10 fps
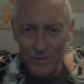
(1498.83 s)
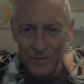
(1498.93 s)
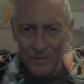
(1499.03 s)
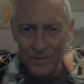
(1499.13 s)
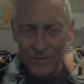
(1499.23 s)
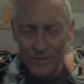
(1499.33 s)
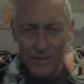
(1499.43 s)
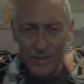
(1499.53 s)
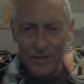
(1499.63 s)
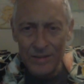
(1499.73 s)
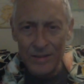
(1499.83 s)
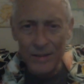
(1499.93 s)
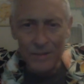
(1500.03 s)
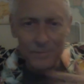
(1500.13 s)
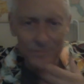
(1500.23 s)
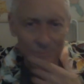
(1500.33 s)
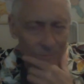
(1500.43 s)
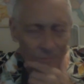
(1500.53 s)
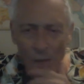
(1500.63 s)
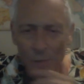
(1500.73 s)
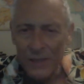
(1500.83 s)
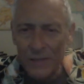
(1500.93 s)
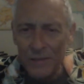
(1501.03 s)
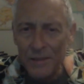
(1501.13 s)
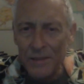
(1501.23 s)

She's from England,